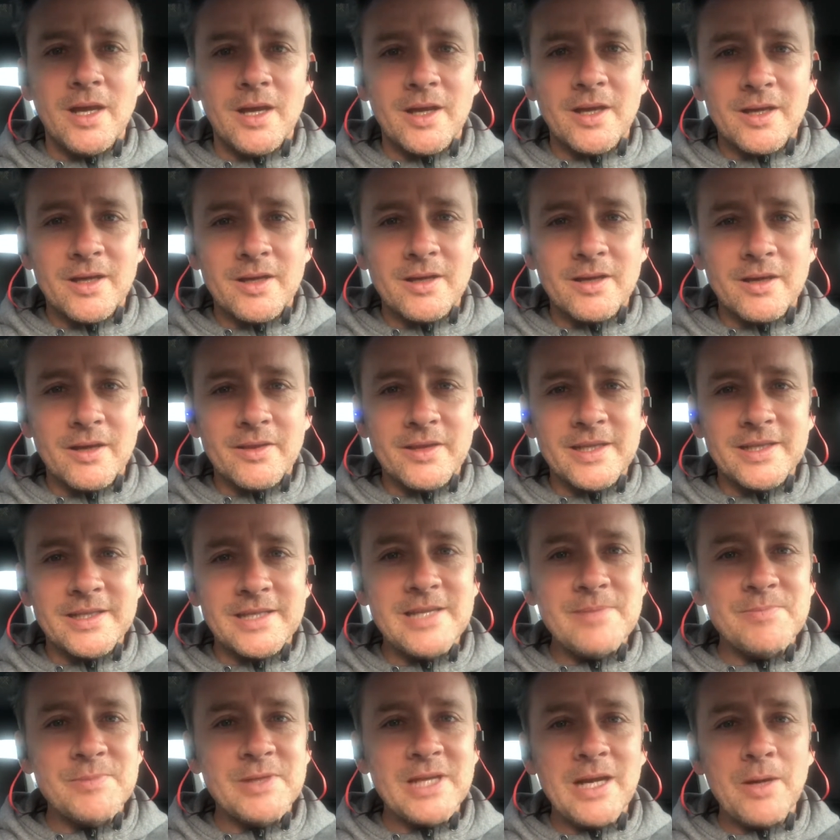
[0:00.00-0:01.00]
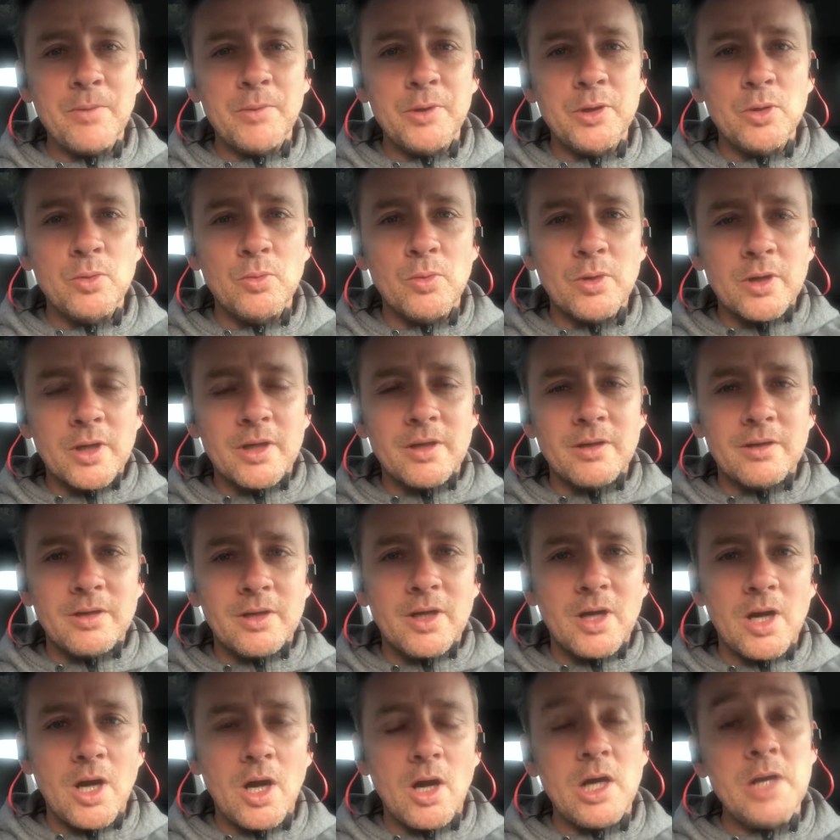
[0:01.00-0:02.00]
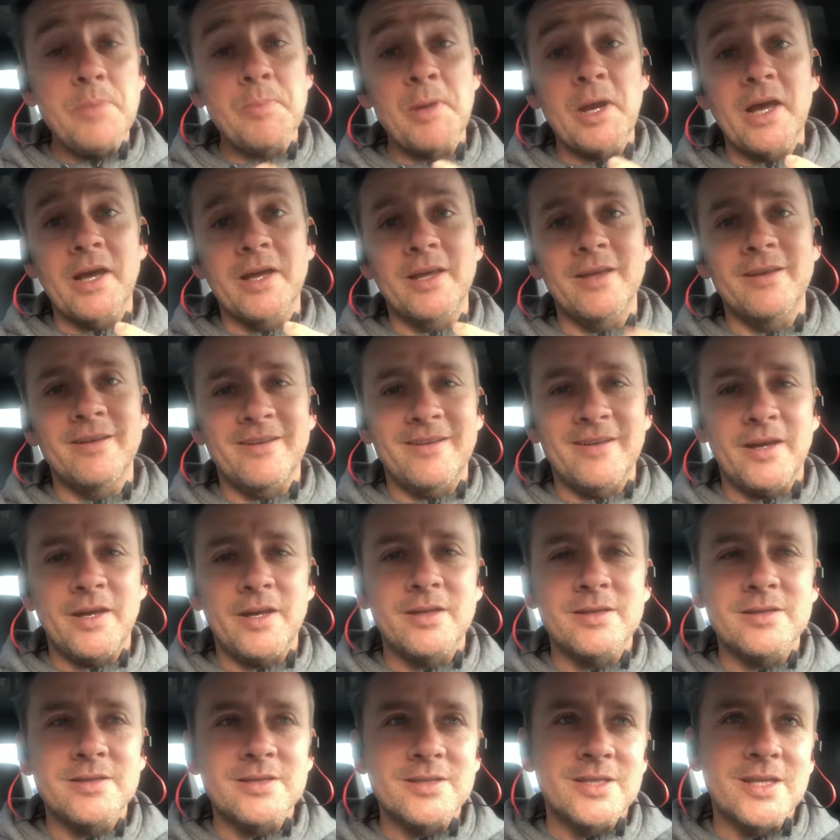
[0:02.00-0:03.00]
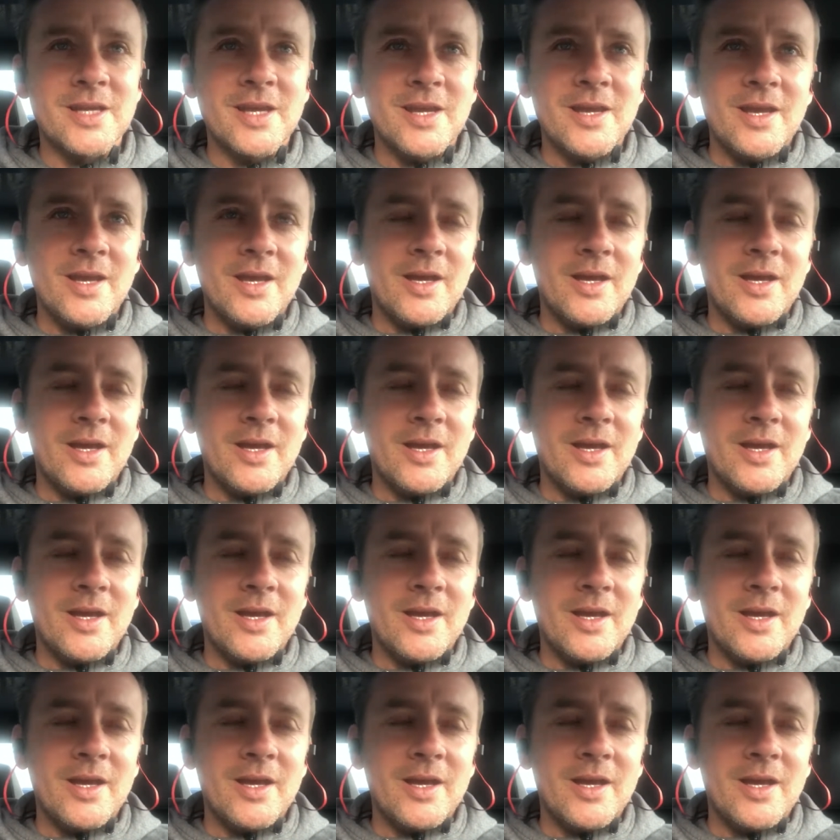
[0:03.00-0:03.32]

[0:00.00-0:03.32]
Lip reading: I think deep down we all want to hibernate, and